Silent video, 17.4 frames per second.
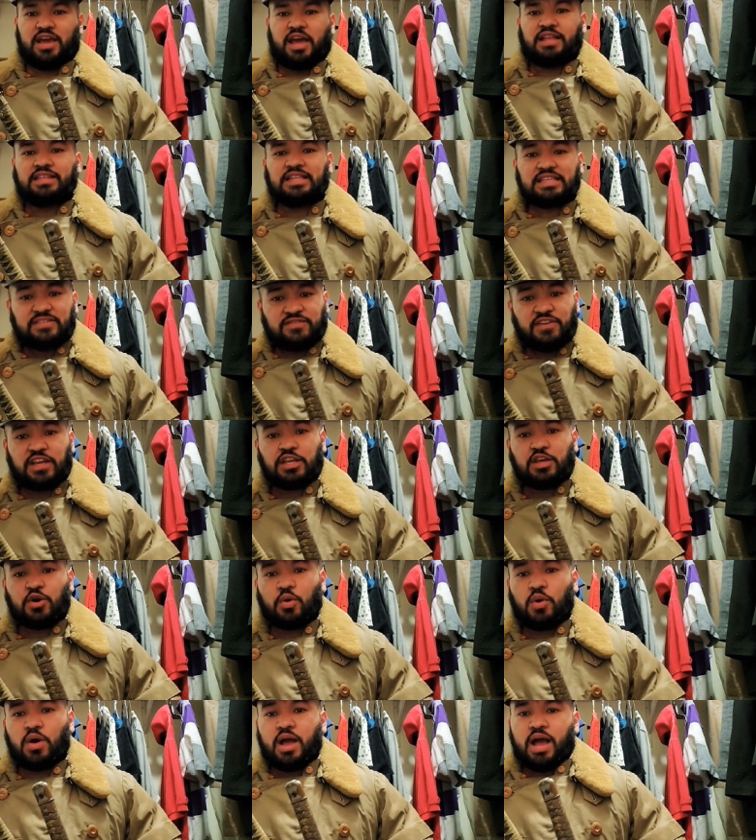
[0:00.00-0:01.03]
In this
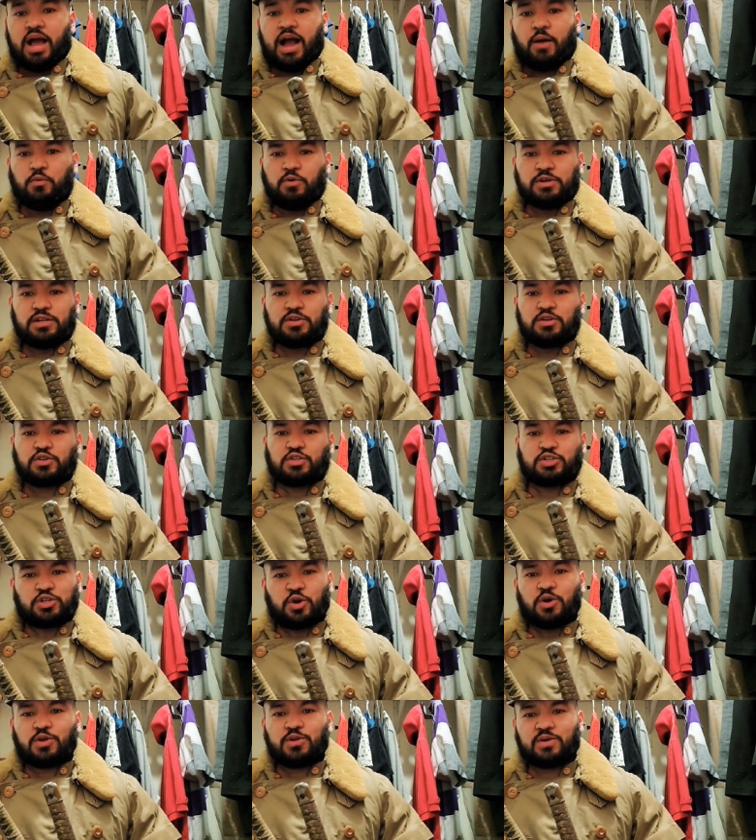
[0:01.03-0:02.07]
video, I wanted to
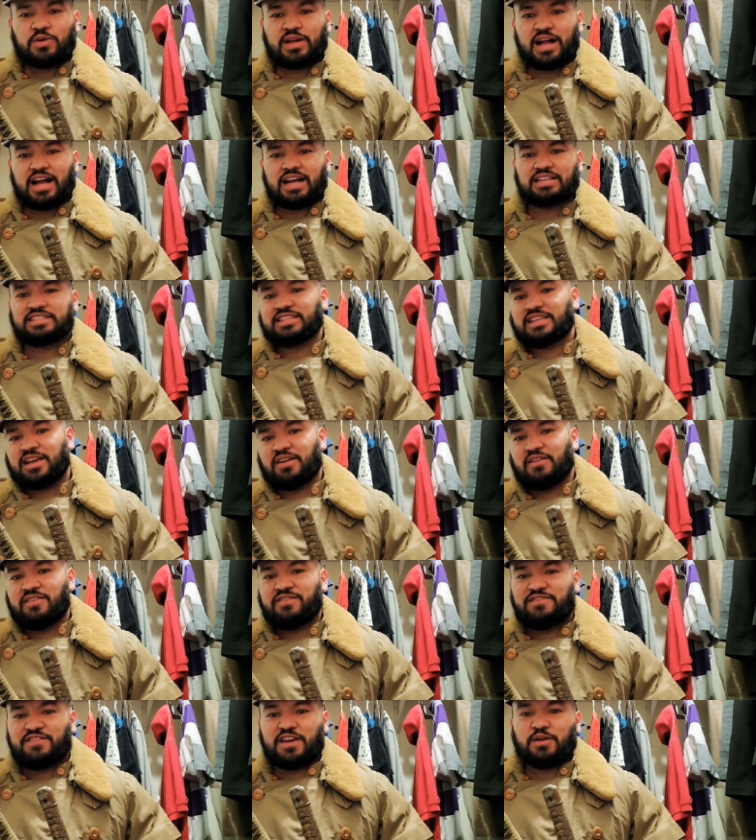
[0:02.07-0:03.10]
show you guys
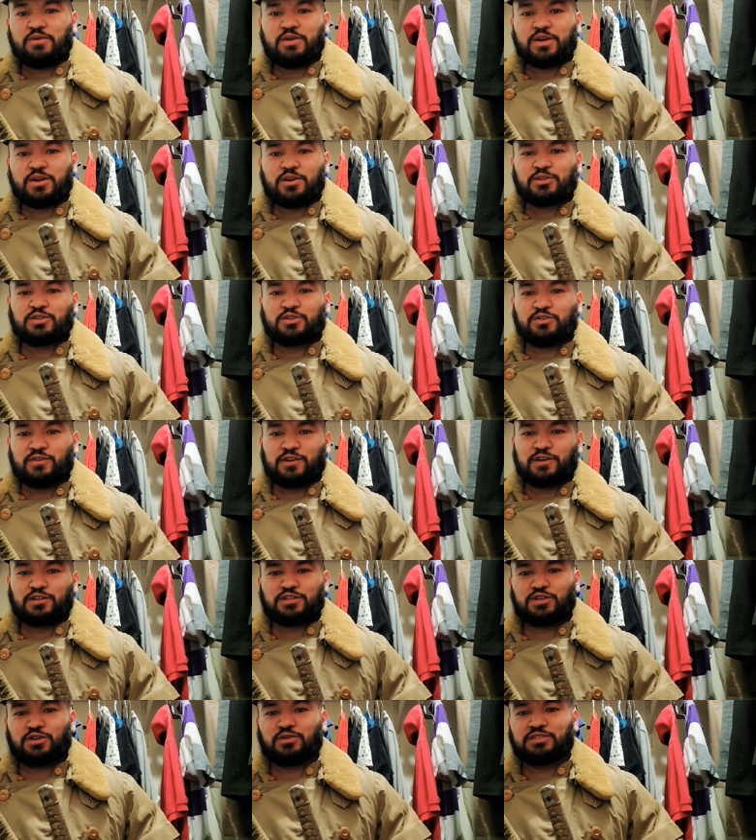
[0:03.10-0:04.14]
a very
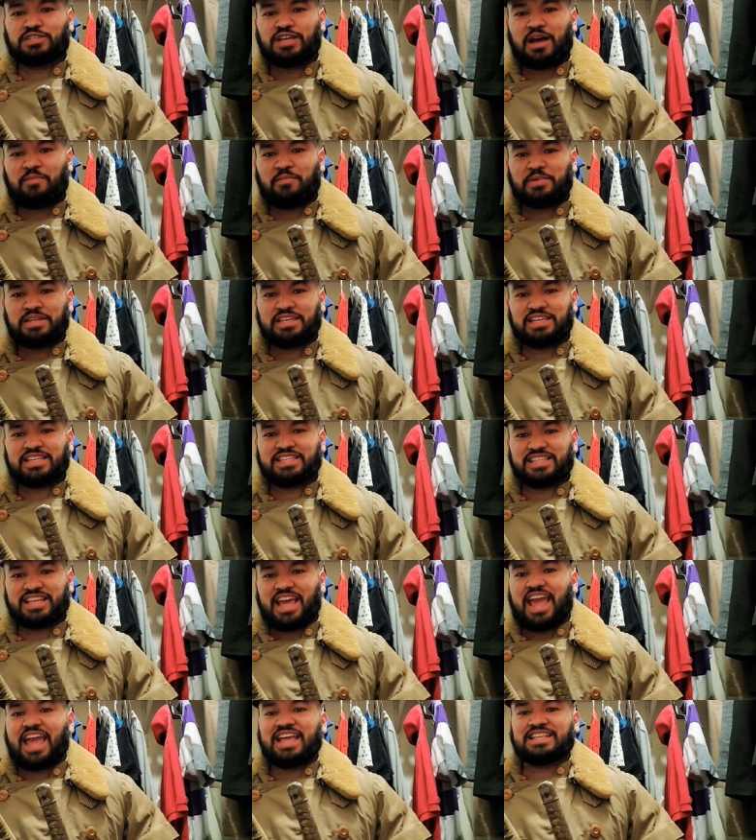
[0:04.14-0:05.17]
controversial Japanese
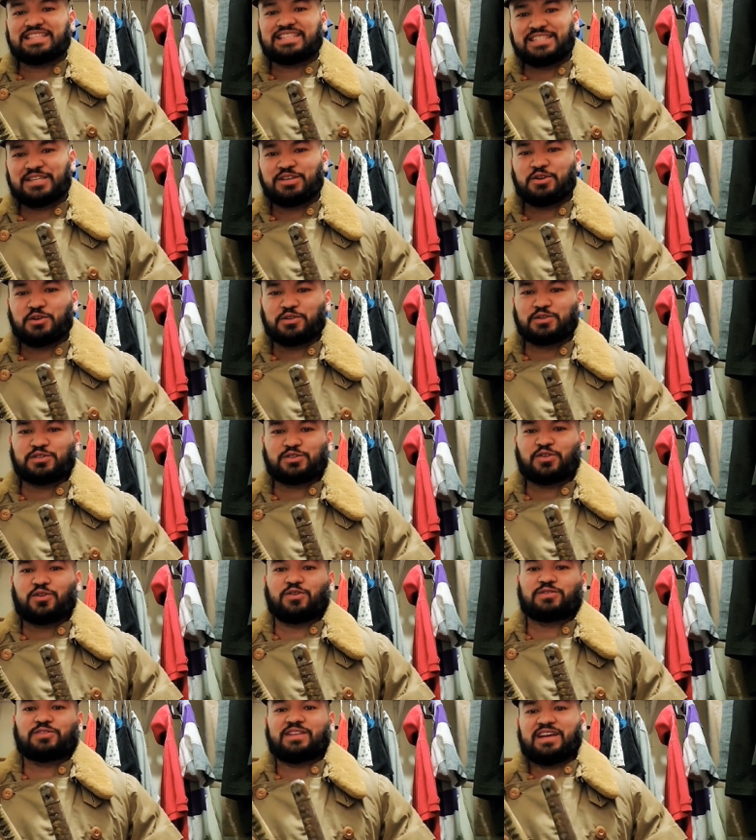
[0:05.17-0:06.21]
N C O
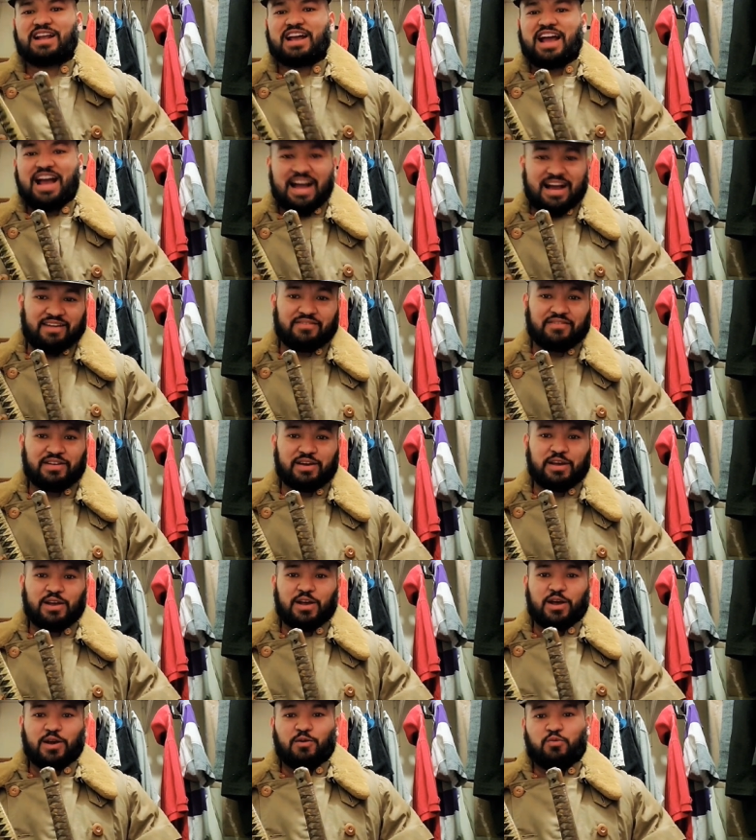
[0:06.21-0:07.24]
sword that I have
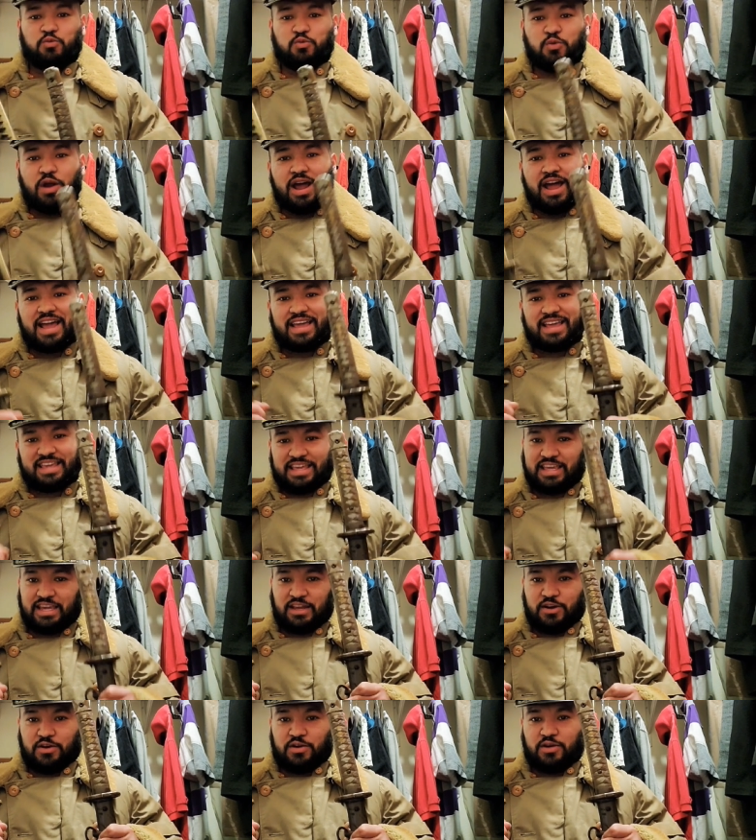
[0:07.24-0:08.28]
right
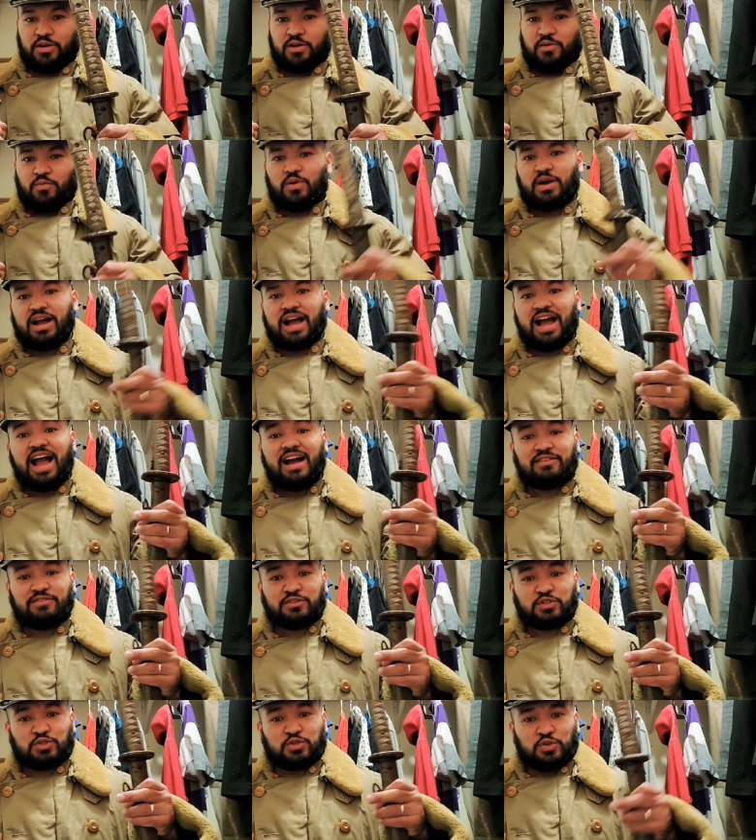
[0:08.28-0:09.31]
here. Well, I
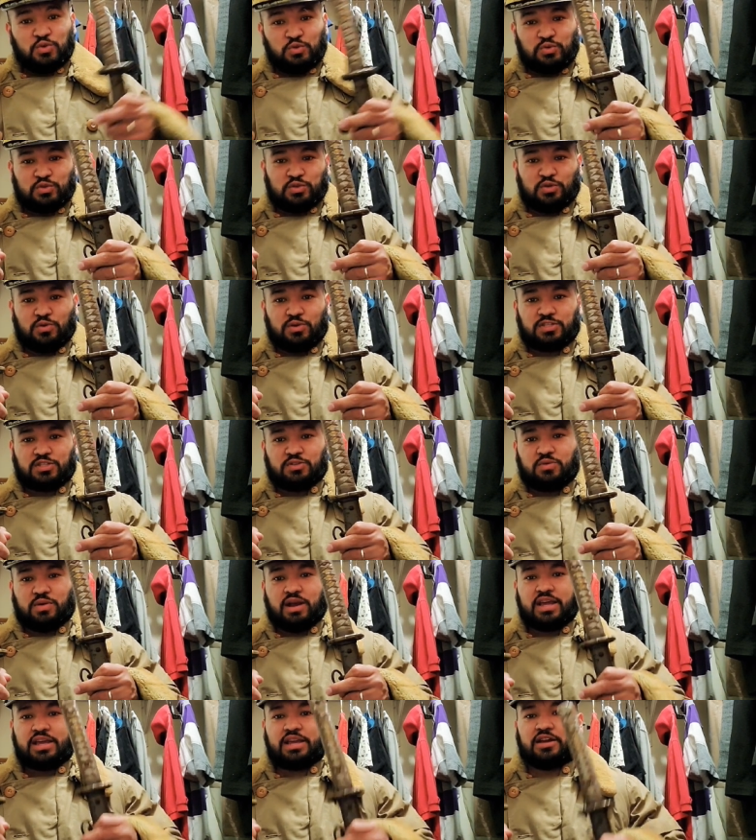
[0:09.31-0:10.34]
have two swords
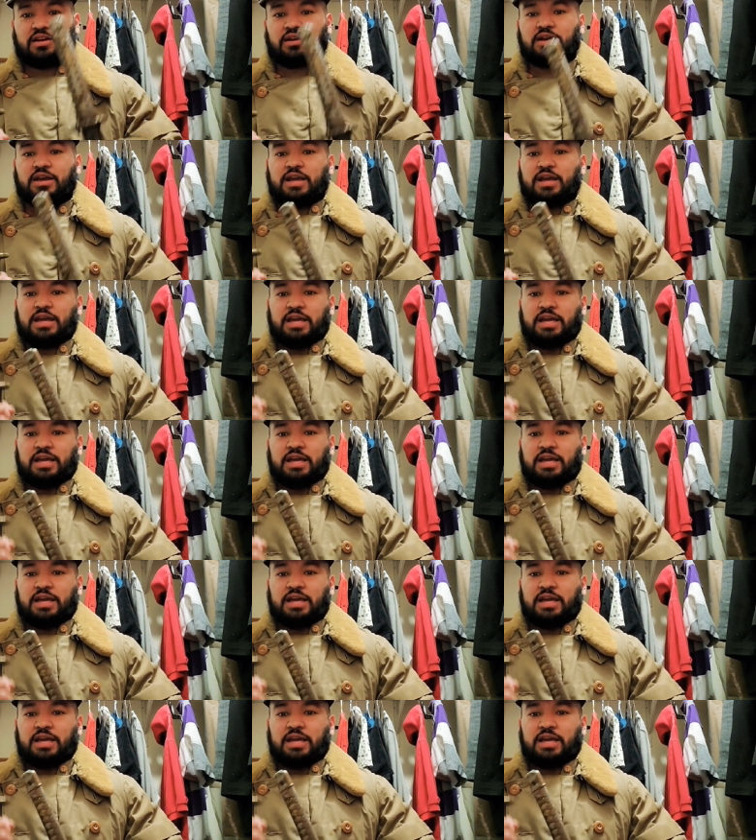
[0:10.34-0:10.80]
right here.